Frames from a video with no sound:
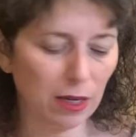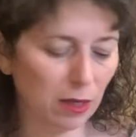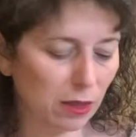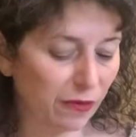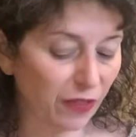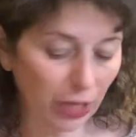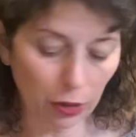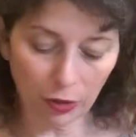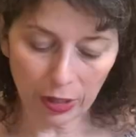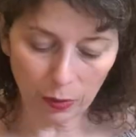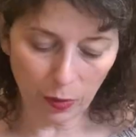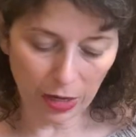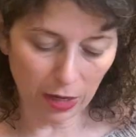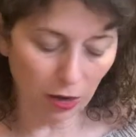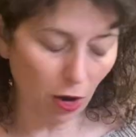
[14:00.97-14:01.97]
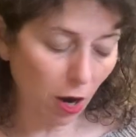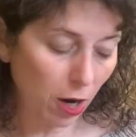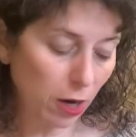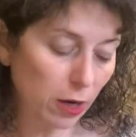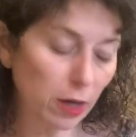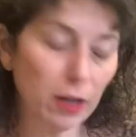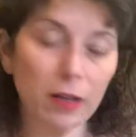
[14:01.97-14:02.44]
is fingering weight
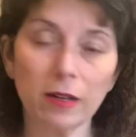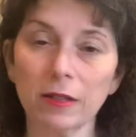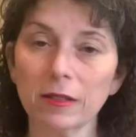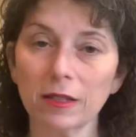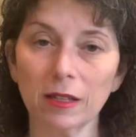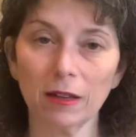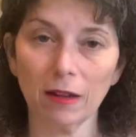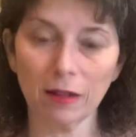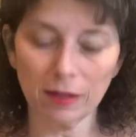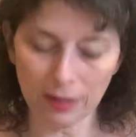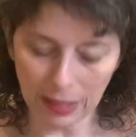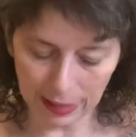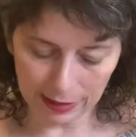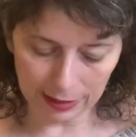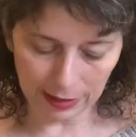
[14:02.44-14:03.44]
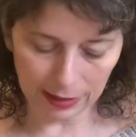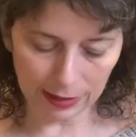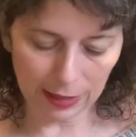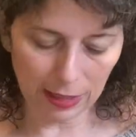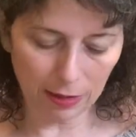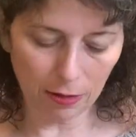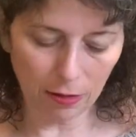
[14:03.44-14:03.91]
yarn. It is knit on a size 6
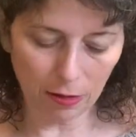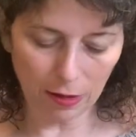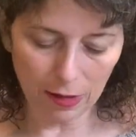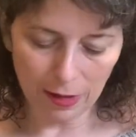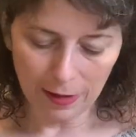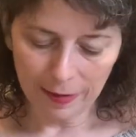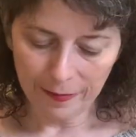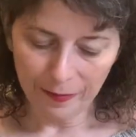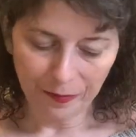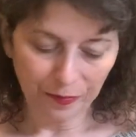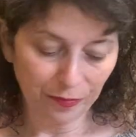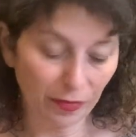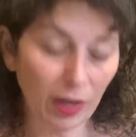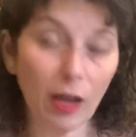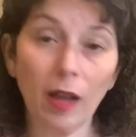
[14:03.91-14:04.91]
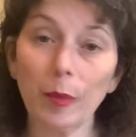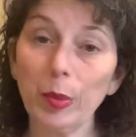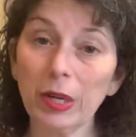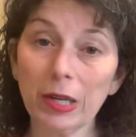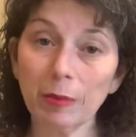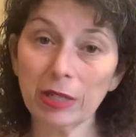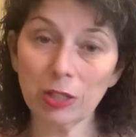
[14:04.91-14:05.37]
needle.
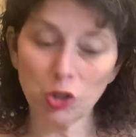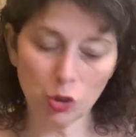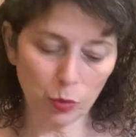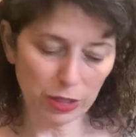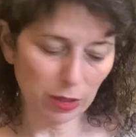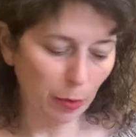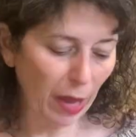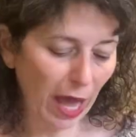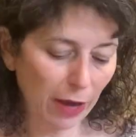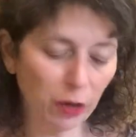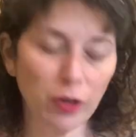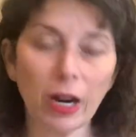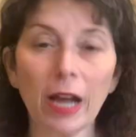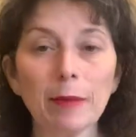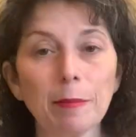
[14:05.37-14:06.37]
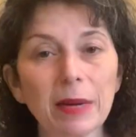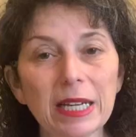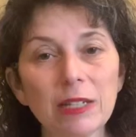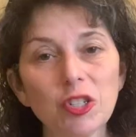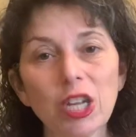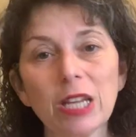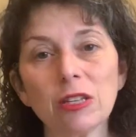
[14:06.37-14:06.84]
Pretty much do it to pattern. I
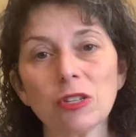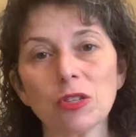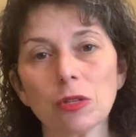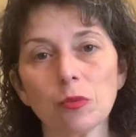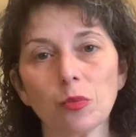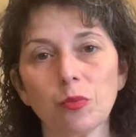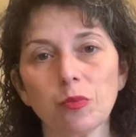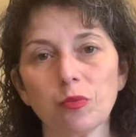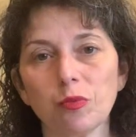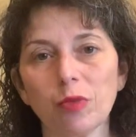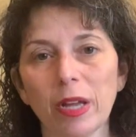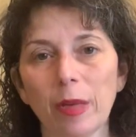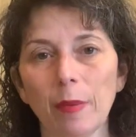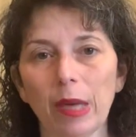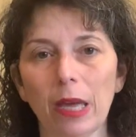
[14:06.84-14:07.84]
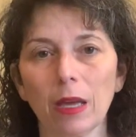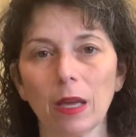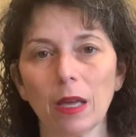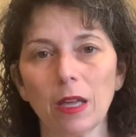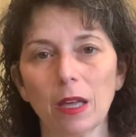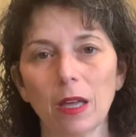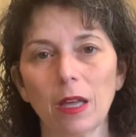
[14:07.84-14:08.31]
might change the ribbing
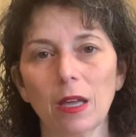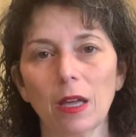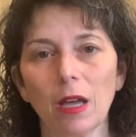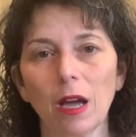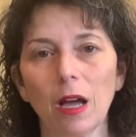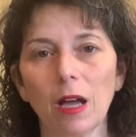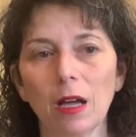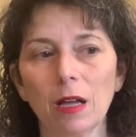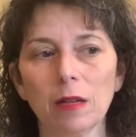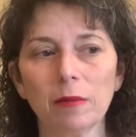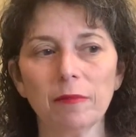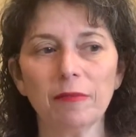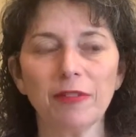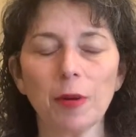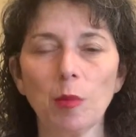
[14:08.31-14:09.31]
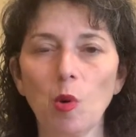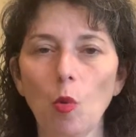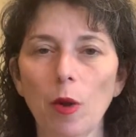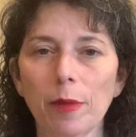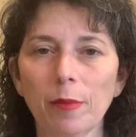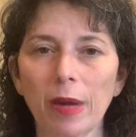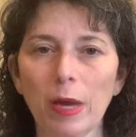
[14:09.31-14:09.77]
from a
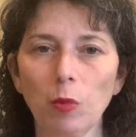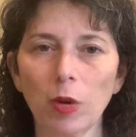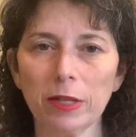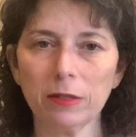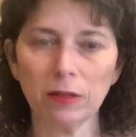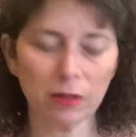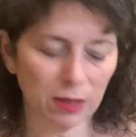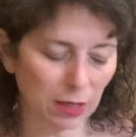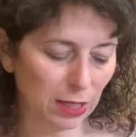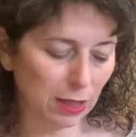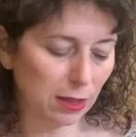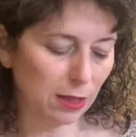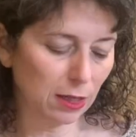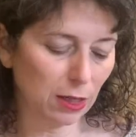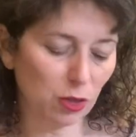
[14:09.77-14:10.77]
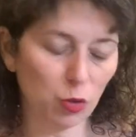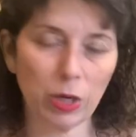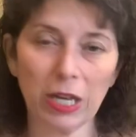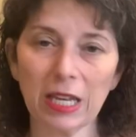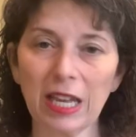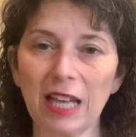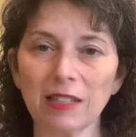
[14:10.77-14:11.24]
1x1 to seed stitch when
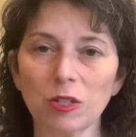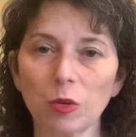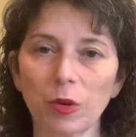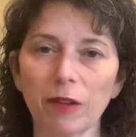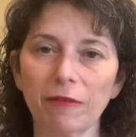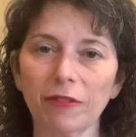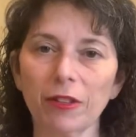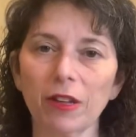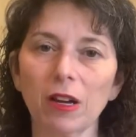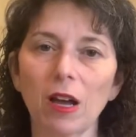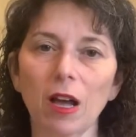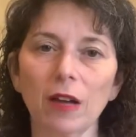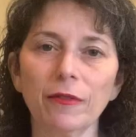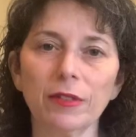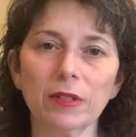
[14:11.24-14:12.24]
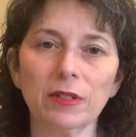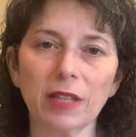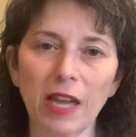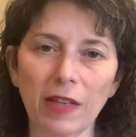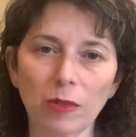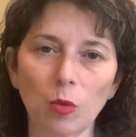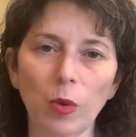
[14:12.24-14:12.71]
I get to it for the cuffs
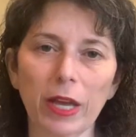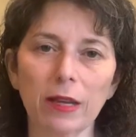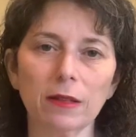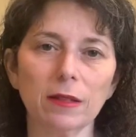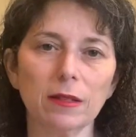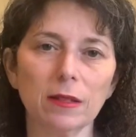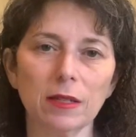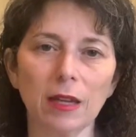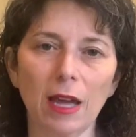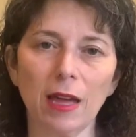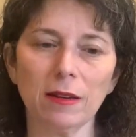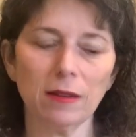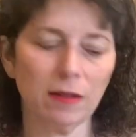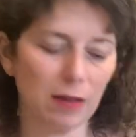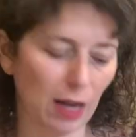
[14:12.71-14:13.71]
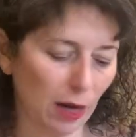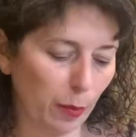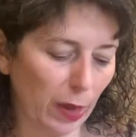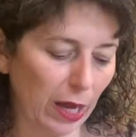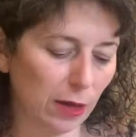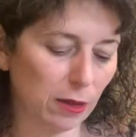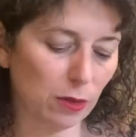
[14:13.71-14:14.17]
and the waist and the
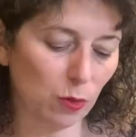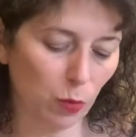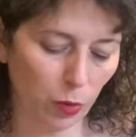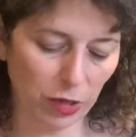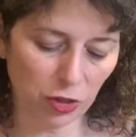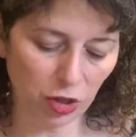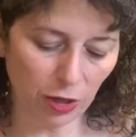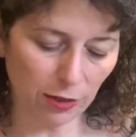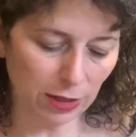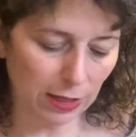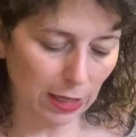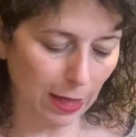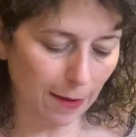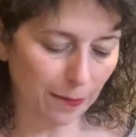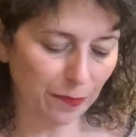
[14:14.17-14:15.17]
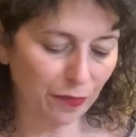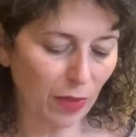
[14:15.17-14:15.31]
neckband. We shall see.